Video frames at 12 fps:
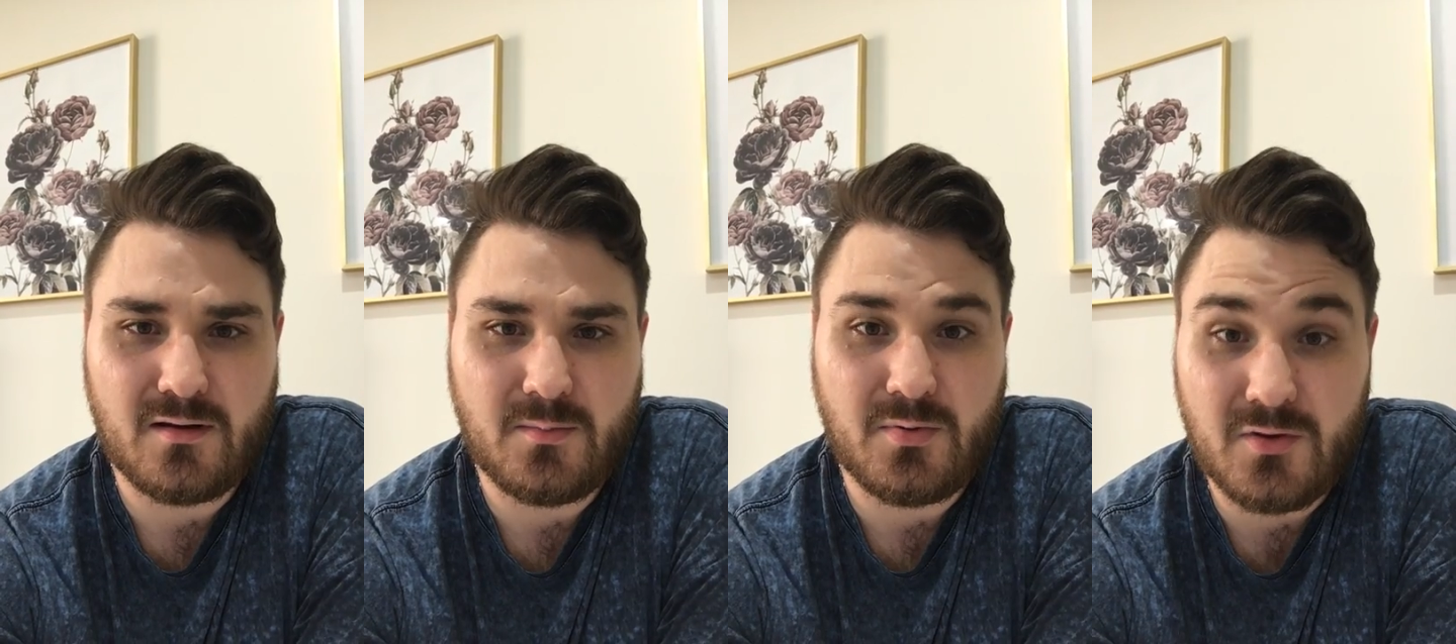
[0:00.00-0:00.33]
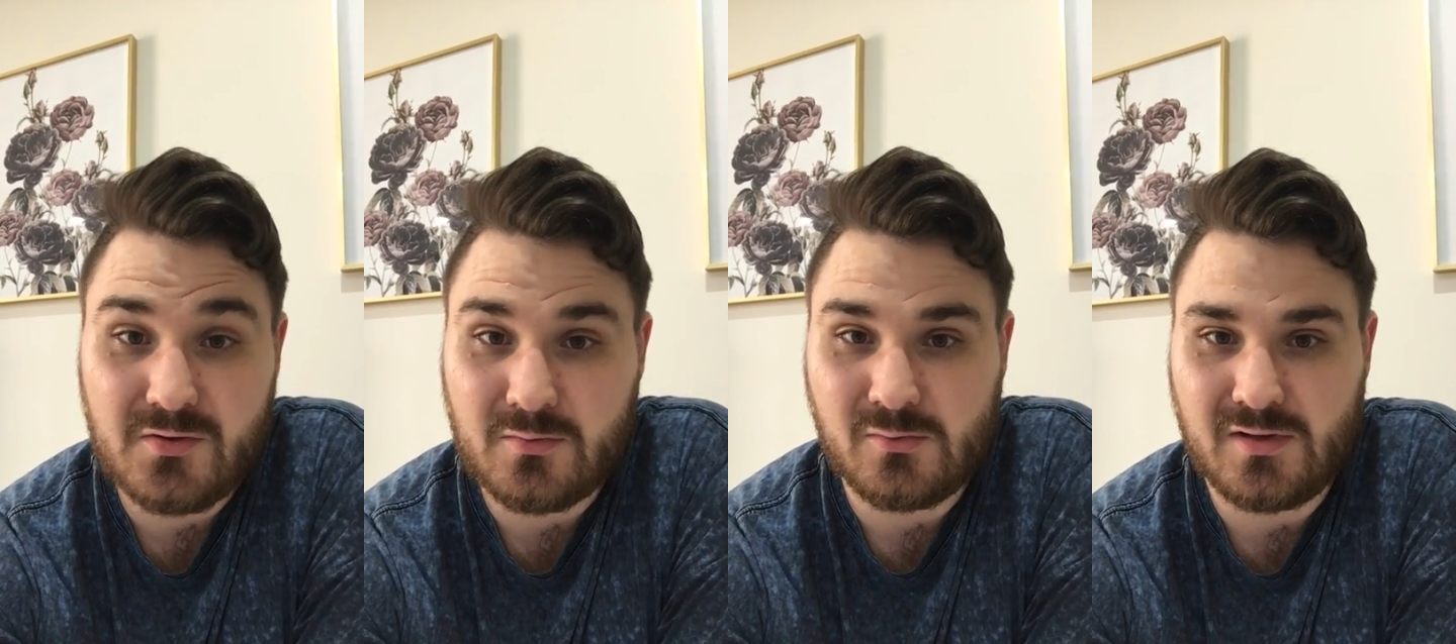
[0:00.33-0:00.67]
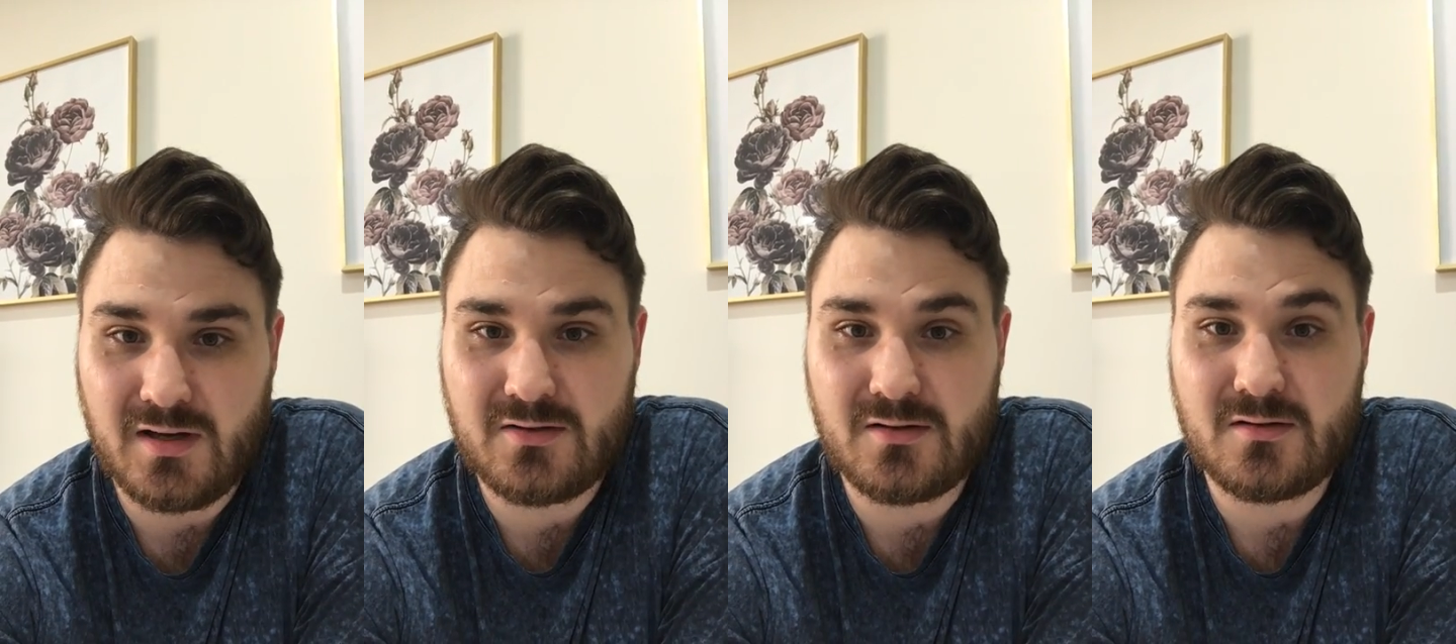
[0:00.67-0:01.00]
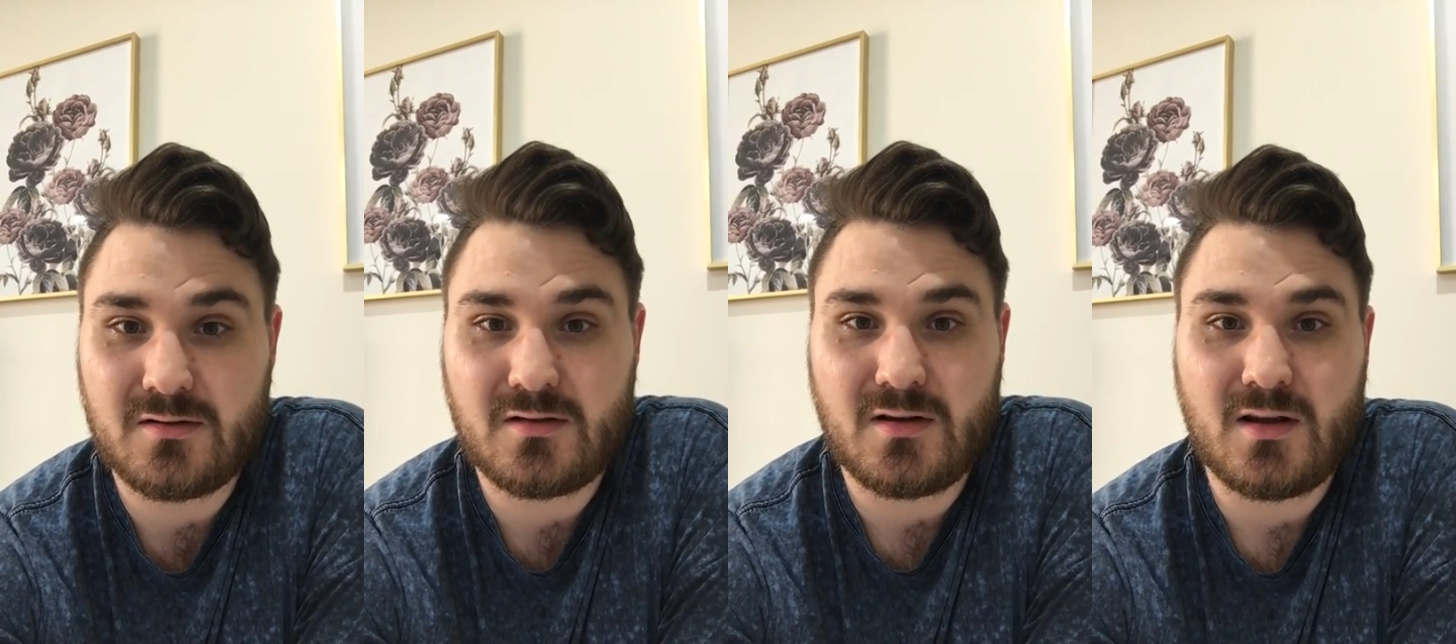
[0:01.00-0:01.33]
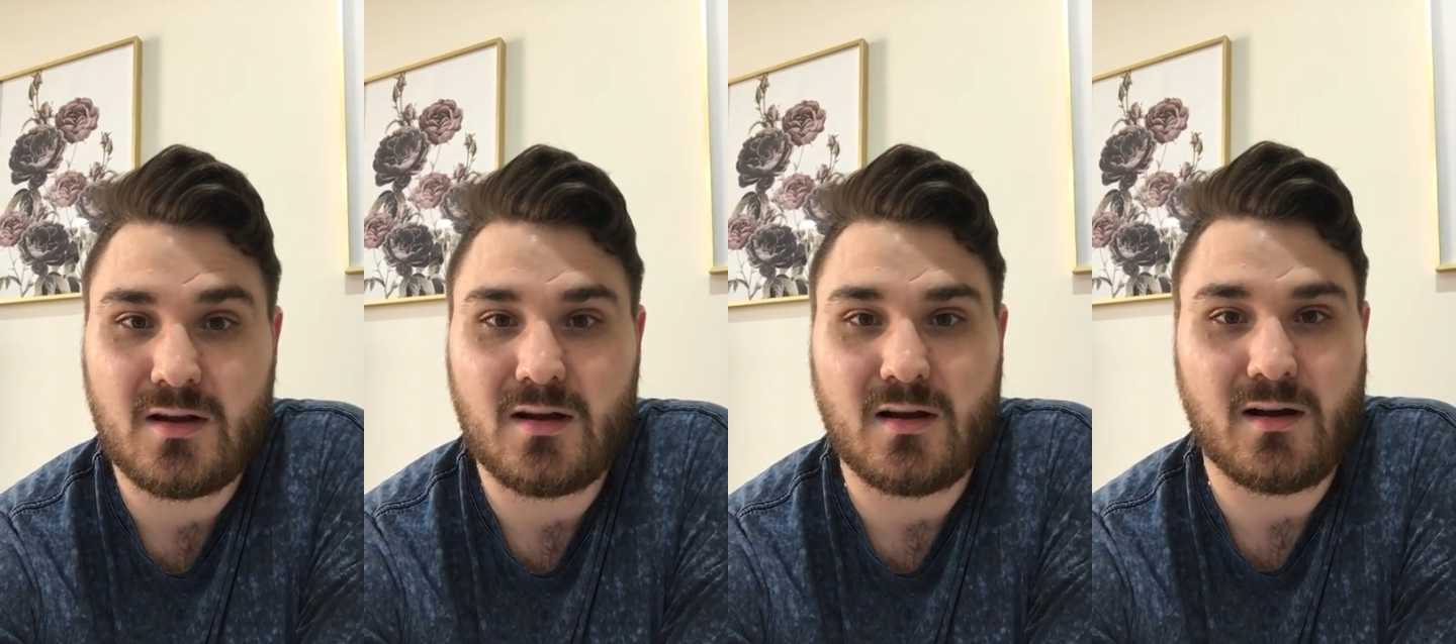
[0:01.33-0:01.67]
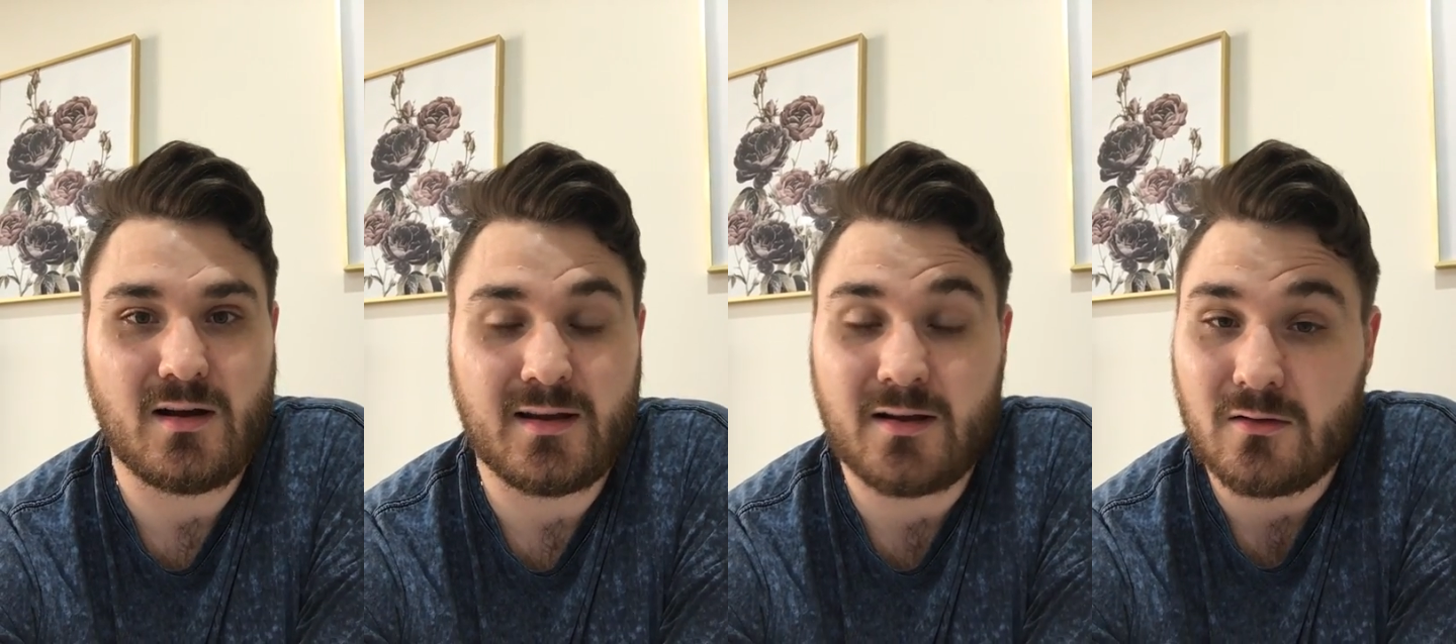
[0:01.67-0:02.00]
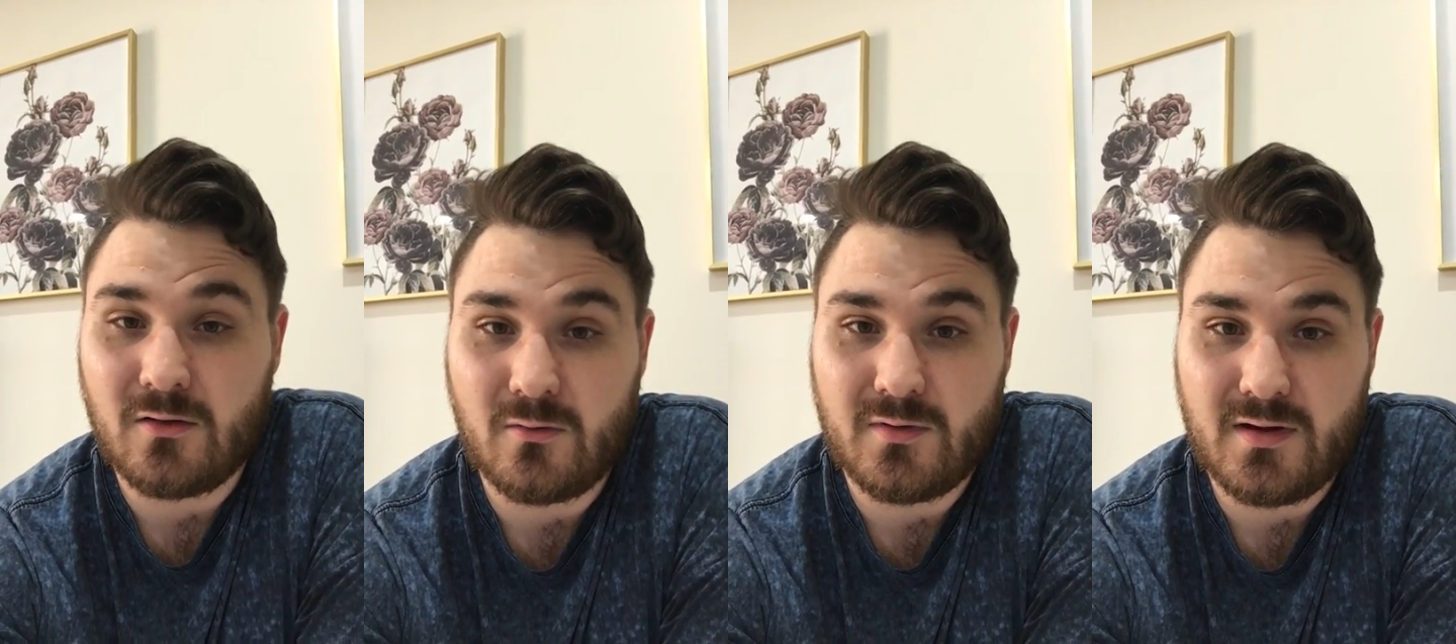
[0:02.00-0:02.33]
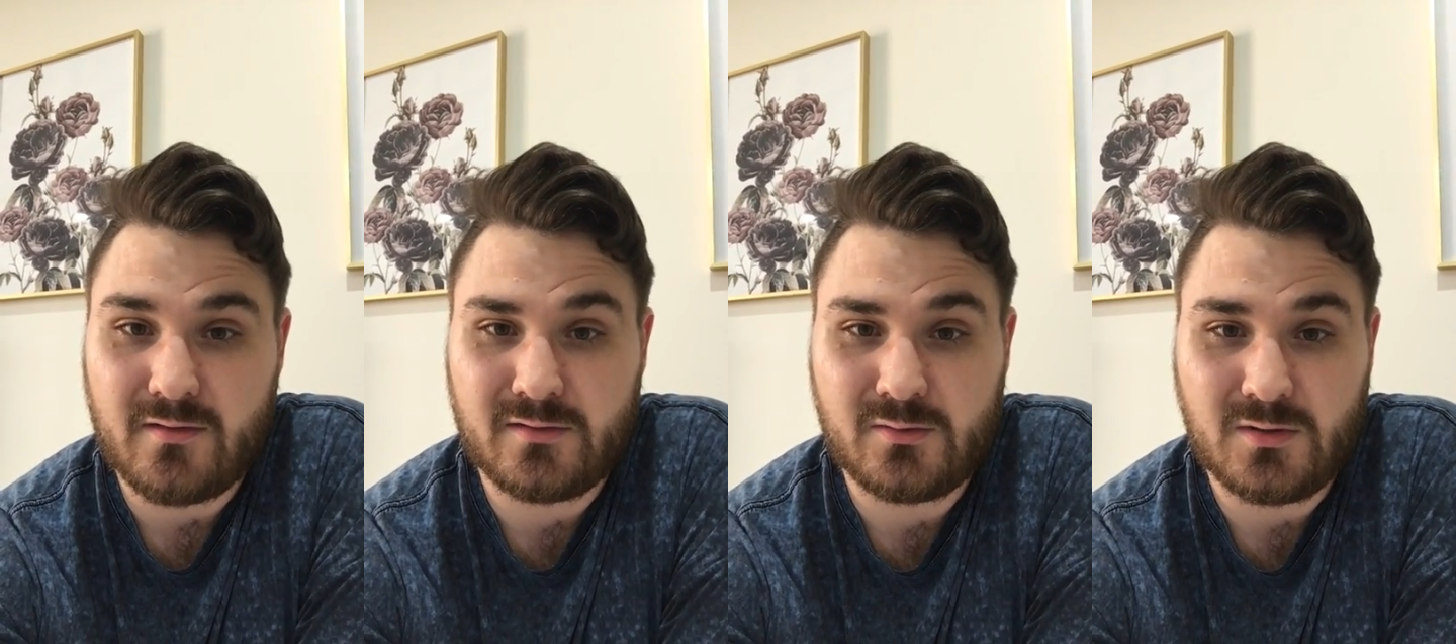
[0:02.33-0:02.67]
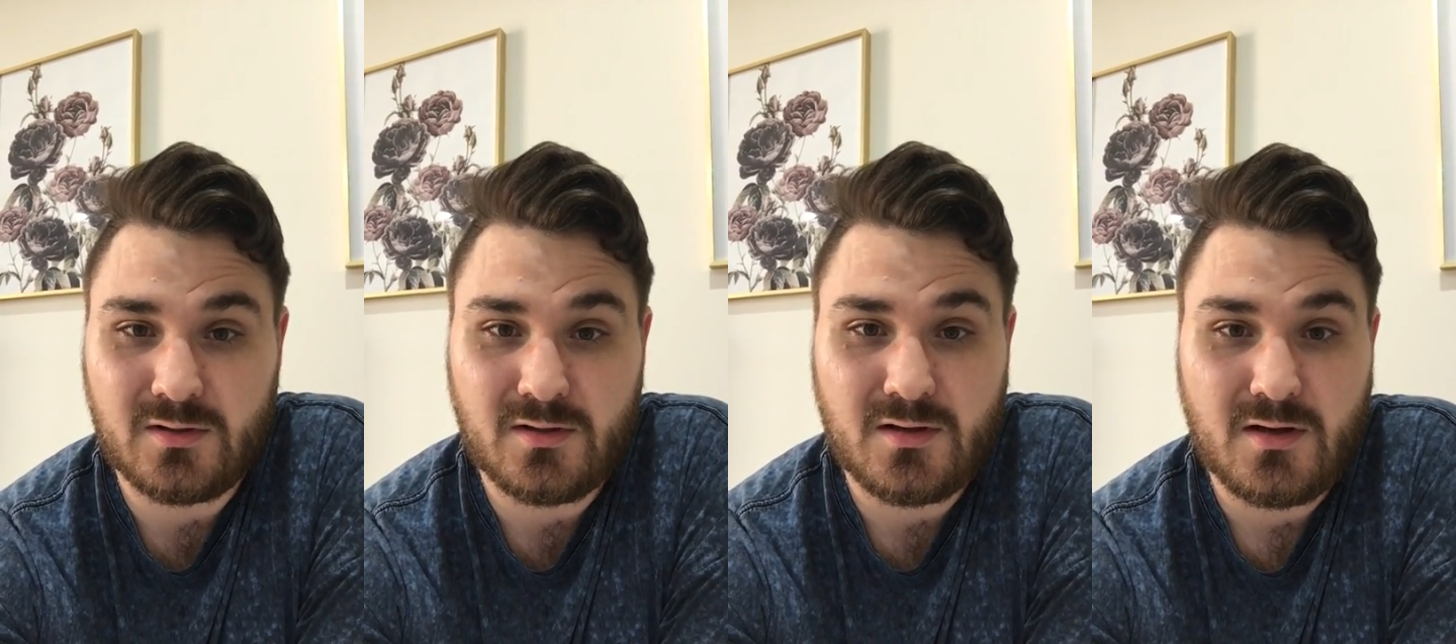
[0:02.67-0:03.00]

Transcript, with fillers: personable nature. Uh, I get along with everyone.